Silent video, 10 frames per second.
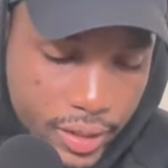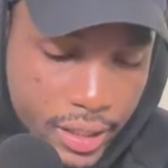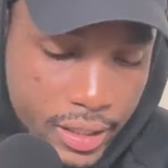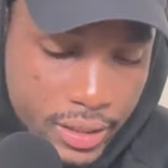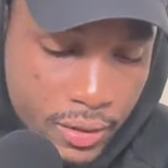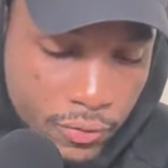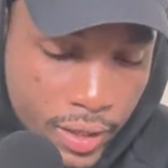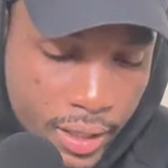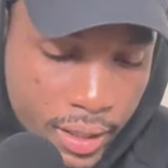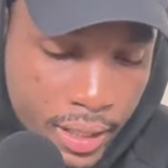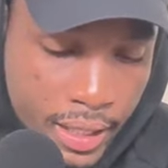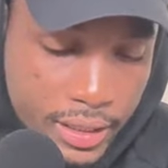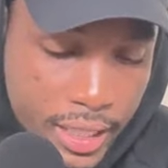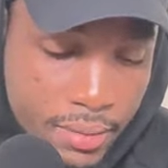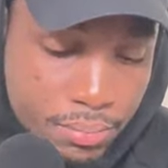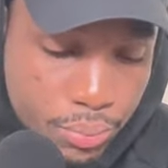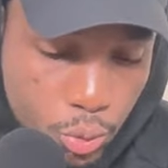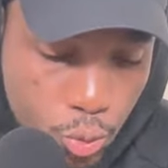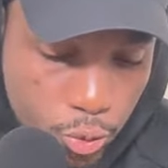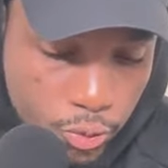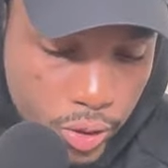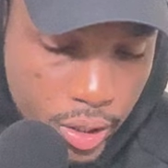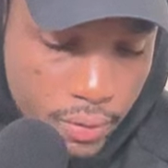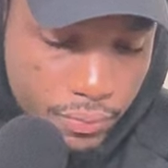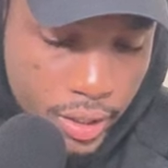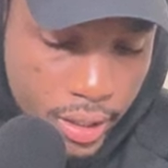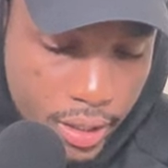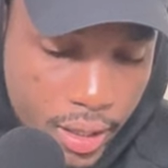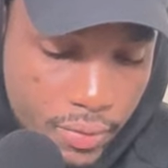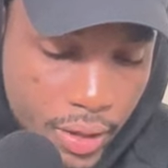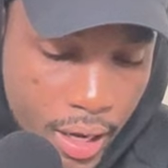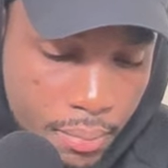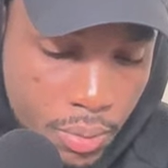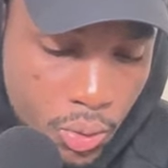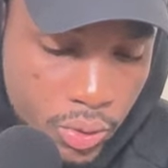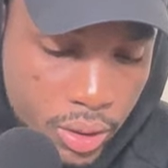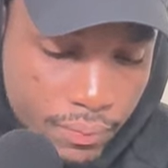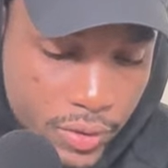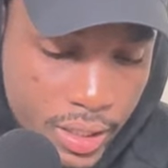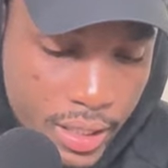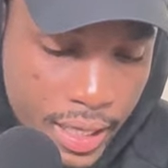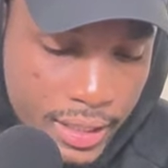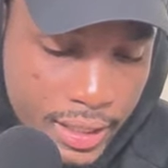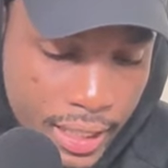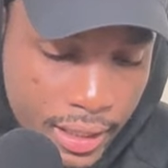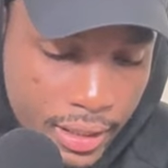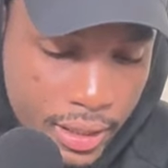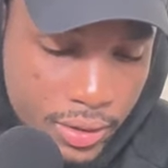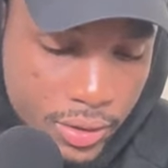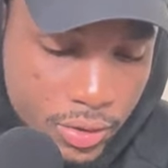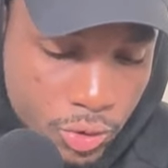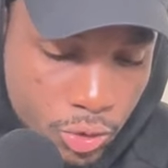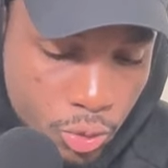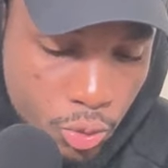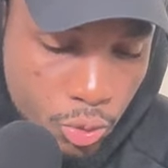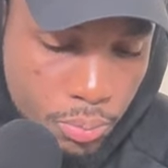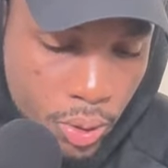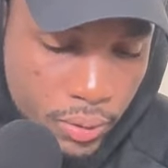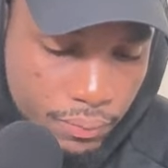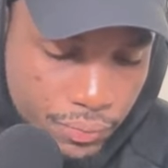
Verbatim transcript: his defending has improved yeah the amount he has had you know to do but